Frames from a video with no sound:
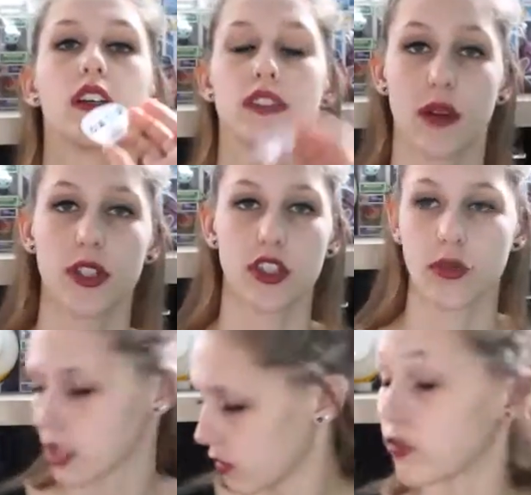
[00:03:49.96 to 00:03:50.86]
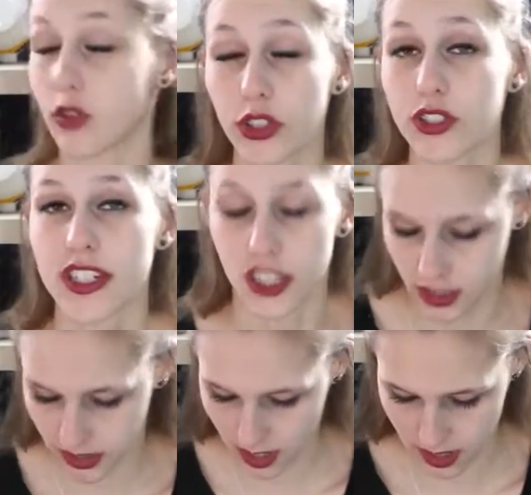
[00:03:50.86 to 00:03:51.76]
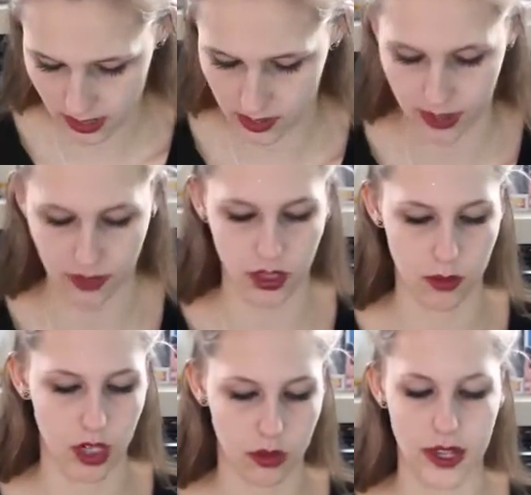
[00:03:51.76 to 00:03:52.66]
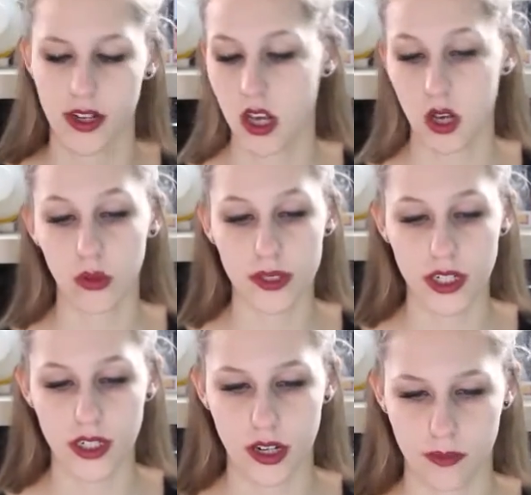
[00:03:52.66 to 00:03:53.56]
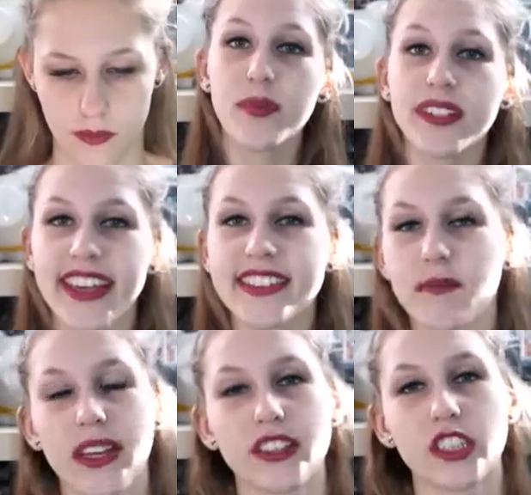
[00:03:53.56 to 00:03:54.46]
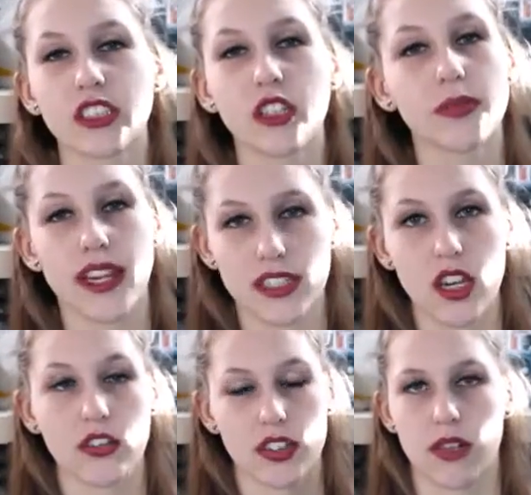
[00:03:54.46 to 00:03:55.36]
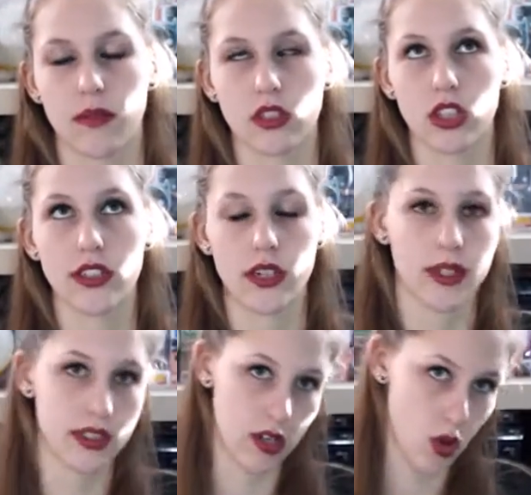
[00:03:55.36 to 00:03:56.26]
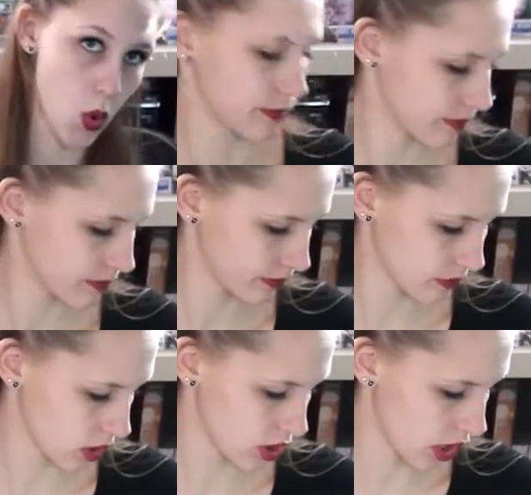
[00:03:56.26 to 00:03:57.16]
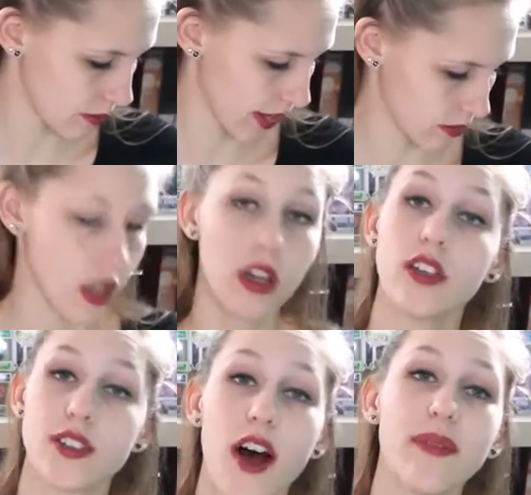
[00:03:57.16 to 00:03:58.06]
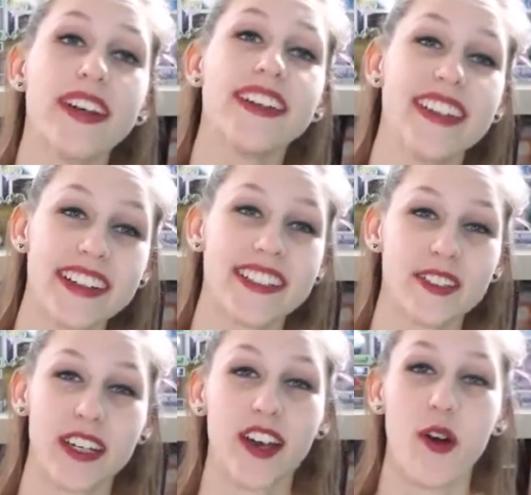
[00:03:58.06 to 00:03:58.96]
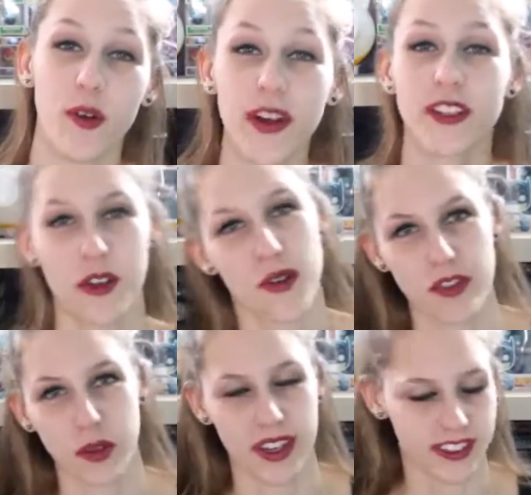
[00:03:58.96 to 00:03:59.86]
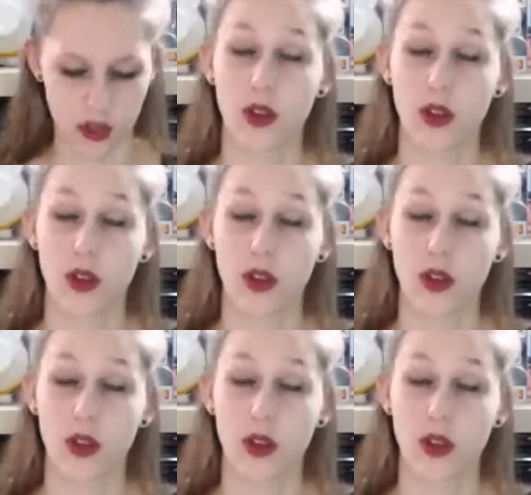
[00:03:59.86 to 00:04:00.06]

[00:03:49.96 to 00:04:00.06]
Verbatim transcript: Simon Schuster, for your stickers. Except it left like a mark, but we'll pretend it didn't. The book is Michael... No, that's the author's name. God damn it. Shut up, Adam. Stop texting me when you know I'm filming.